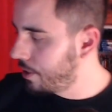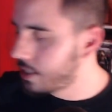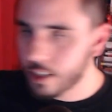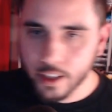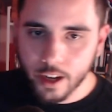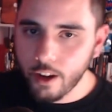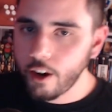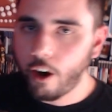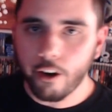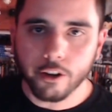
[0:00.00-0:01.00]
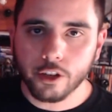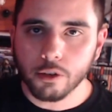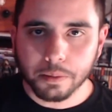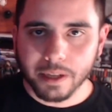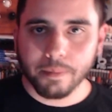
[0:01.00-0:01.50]
This could
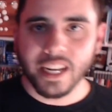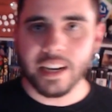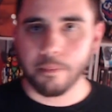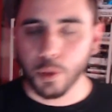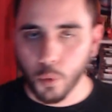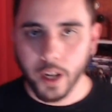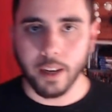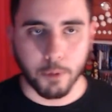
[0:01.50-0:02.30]
arguably be number 1.